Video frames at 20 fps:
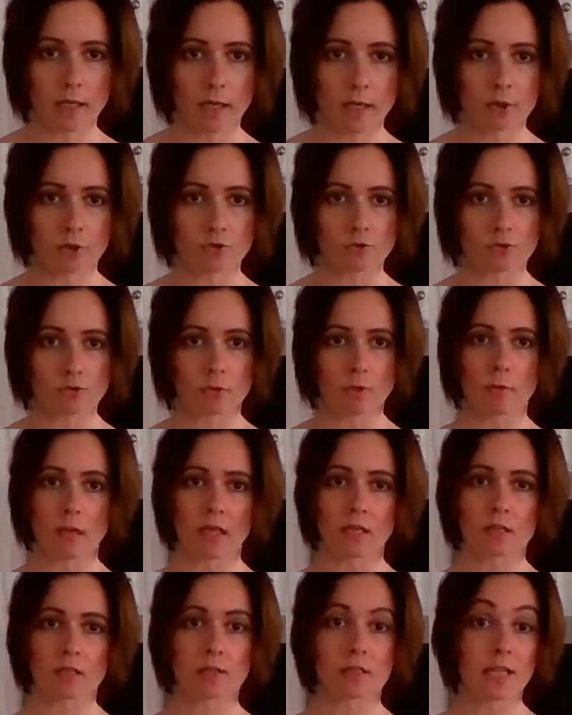I usually
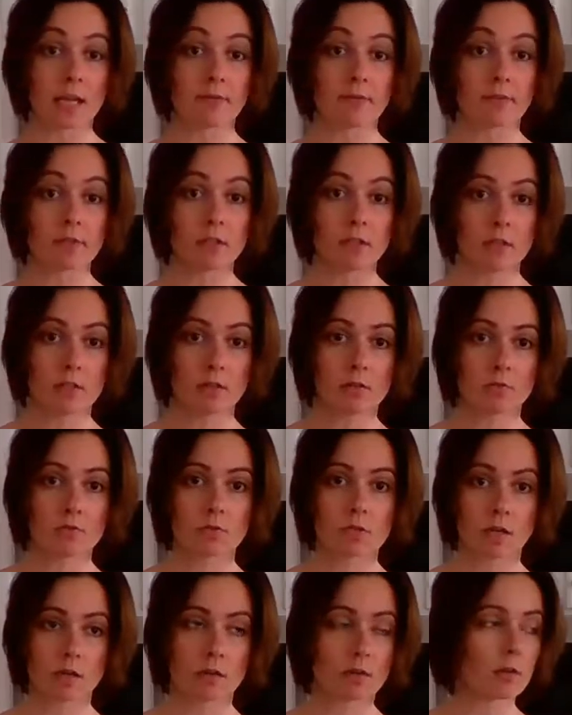make 7
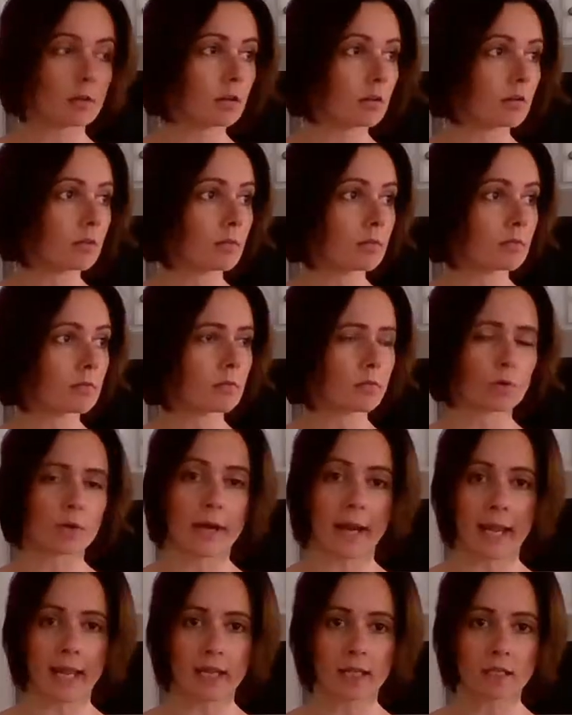or
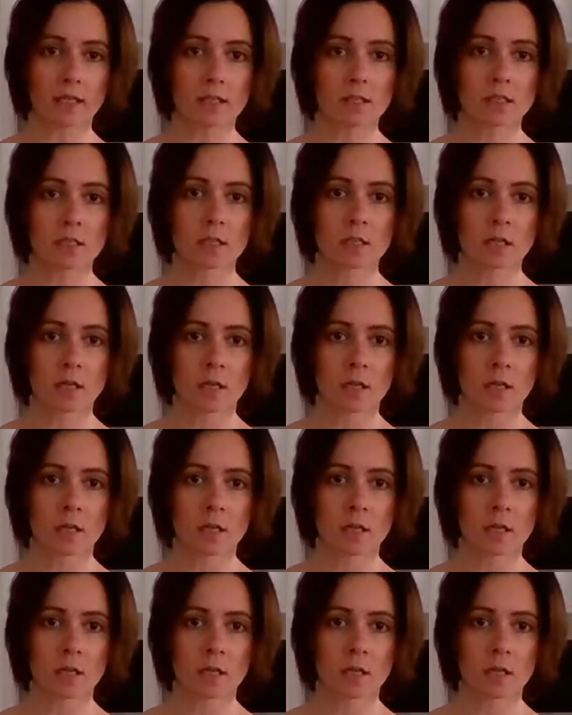8.